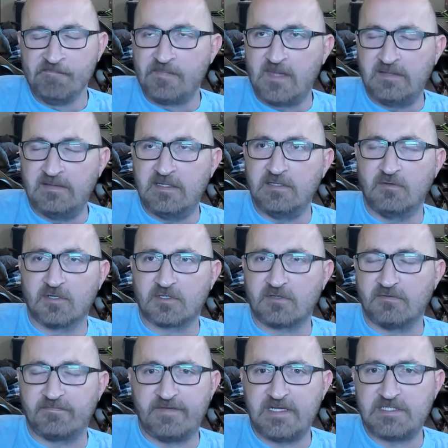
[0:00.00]
And then you look
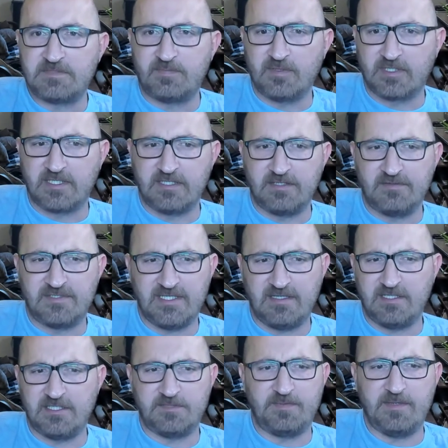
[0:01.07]
on Facebook and you see
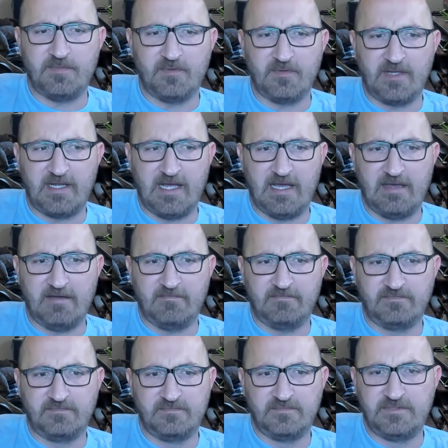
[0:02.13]
these people that have
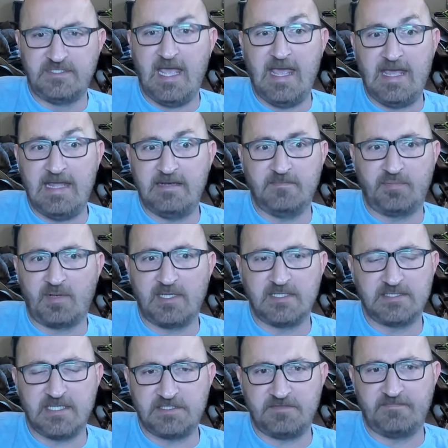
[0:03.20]
10
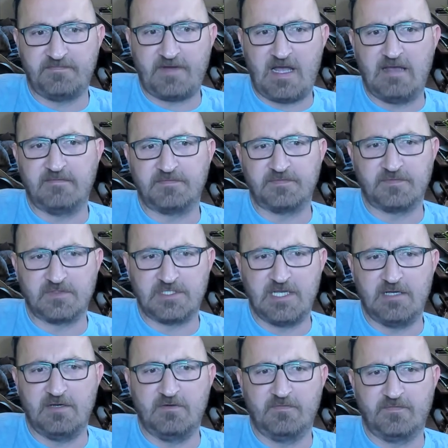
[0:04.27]
PlayStation 5s for
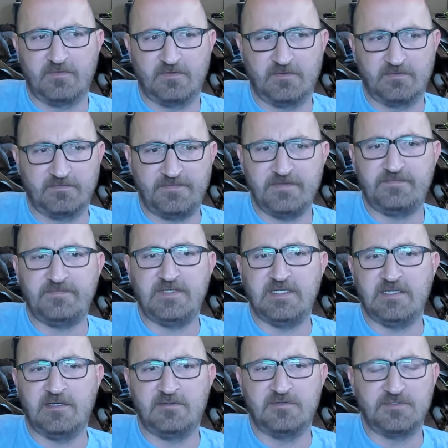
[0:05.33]
sale for $1,500,
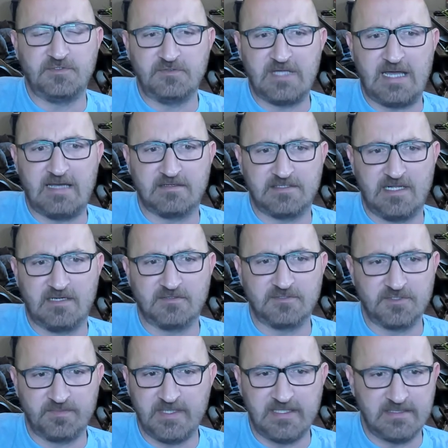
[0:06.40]
$2,000
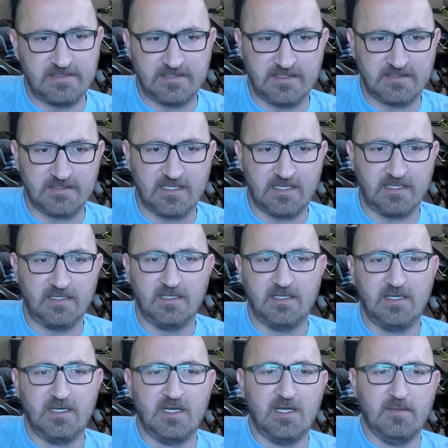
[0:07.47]
a piece. And it's like,
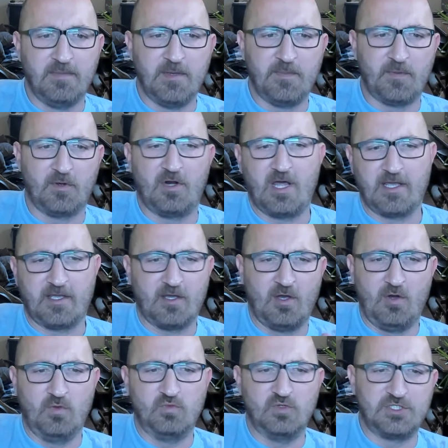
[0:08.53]
people are like,
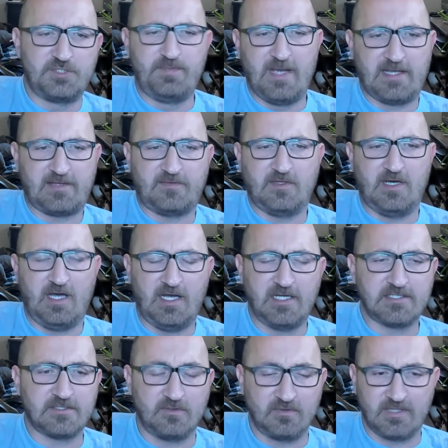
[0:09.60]
oh, respect the
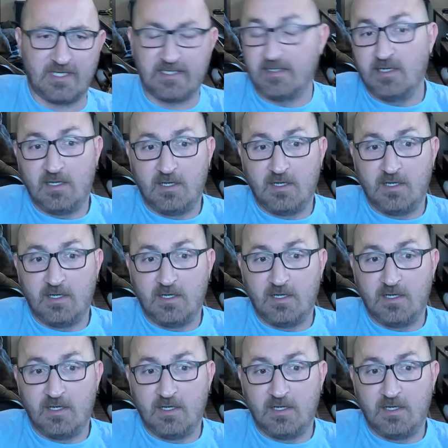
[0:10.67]
hustle. Like,